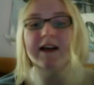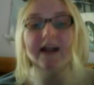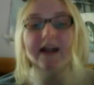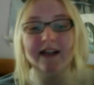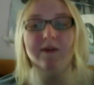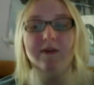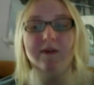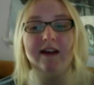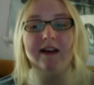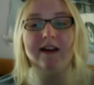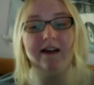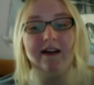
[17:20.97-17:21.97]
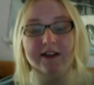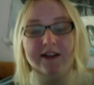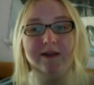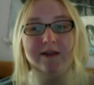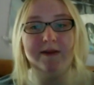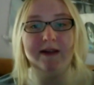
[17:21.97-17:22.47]
He doesn't want the title. He just
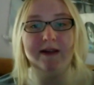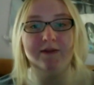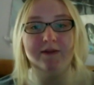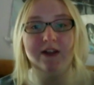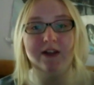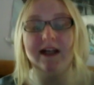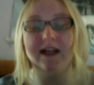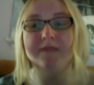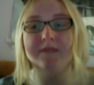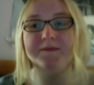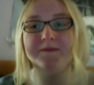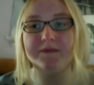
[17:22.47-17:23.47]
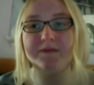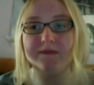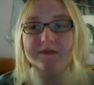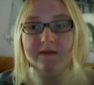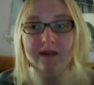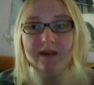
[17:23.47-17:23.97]
wants to beat up John Cena.
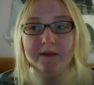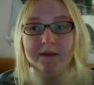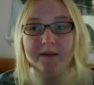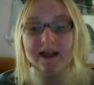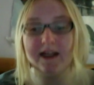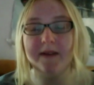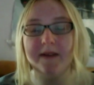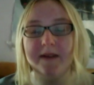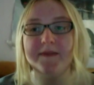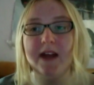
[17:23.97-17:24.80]
But a